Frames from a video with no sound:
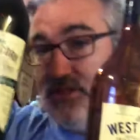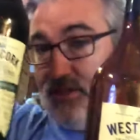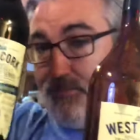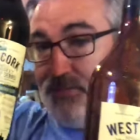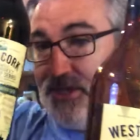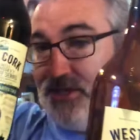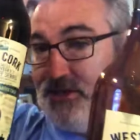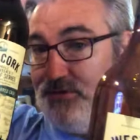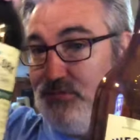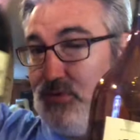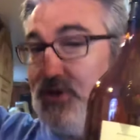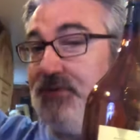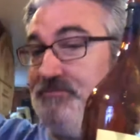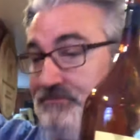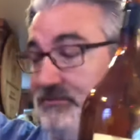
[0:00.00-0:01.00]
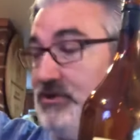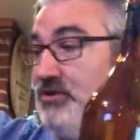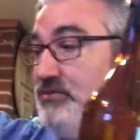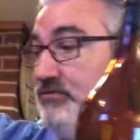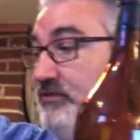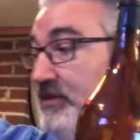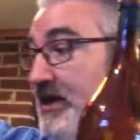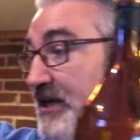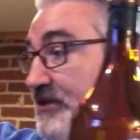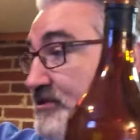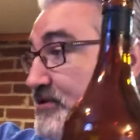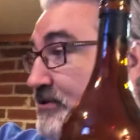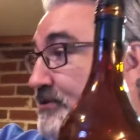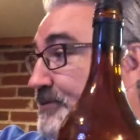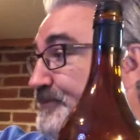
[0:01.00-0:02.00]
the peated one, go for that
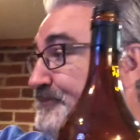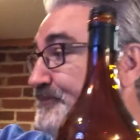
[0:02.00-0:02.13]
too.